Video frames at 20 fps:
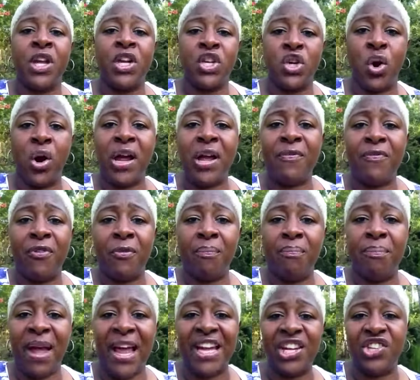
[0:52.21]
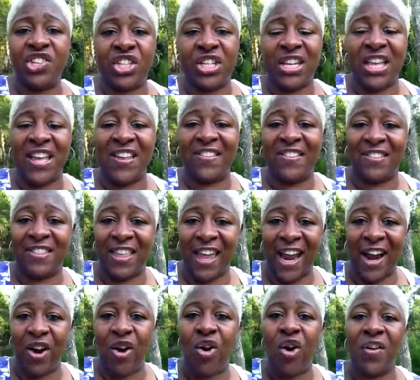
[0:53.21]
your information is
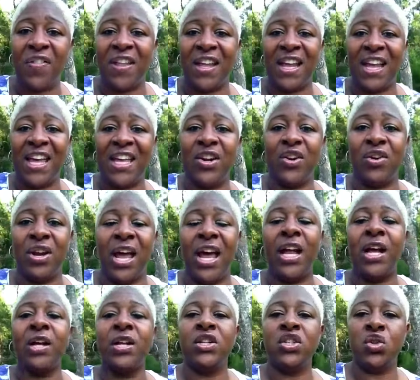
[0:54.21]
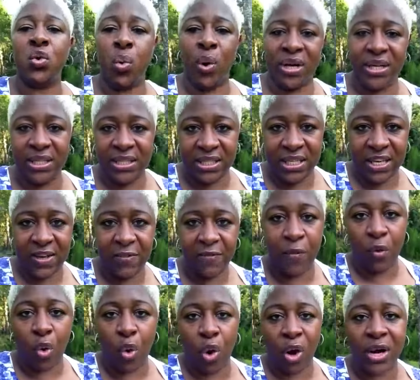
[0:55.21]
there on the internet
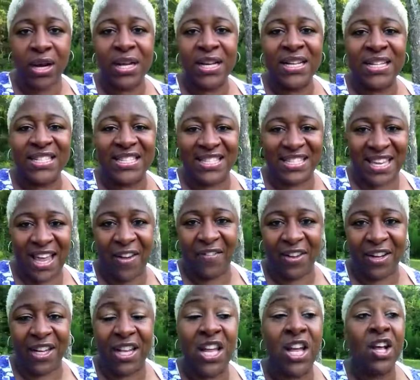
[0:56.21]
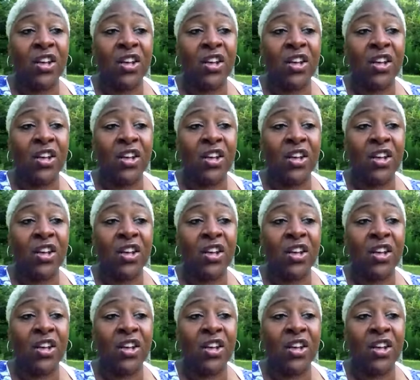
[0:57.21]
24/7.